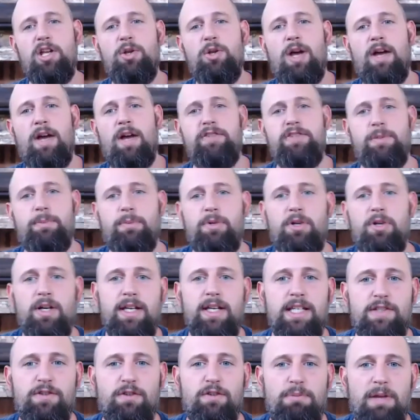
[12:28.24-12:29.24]
have some
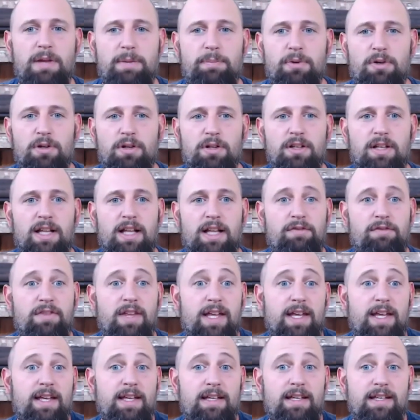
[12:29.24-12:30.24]
goodies for people if
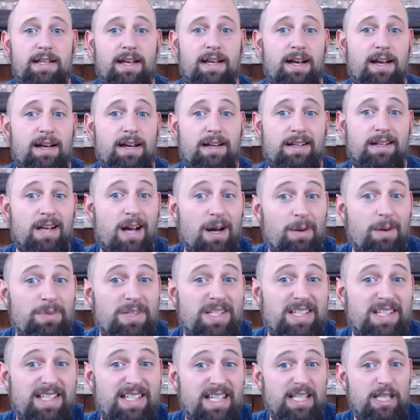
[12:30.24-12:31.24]
they come
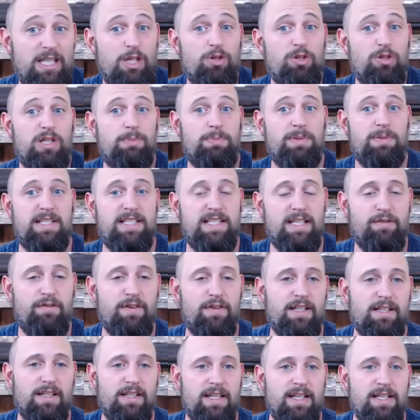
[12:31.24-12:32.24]
to see you
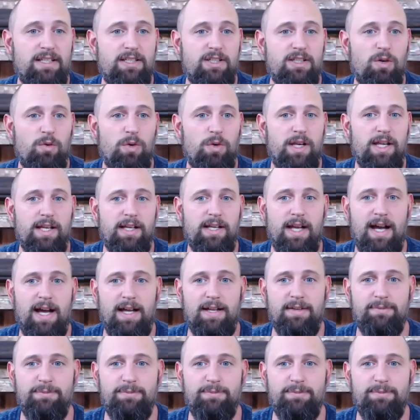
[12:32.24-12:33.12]
specifically. So what do you got?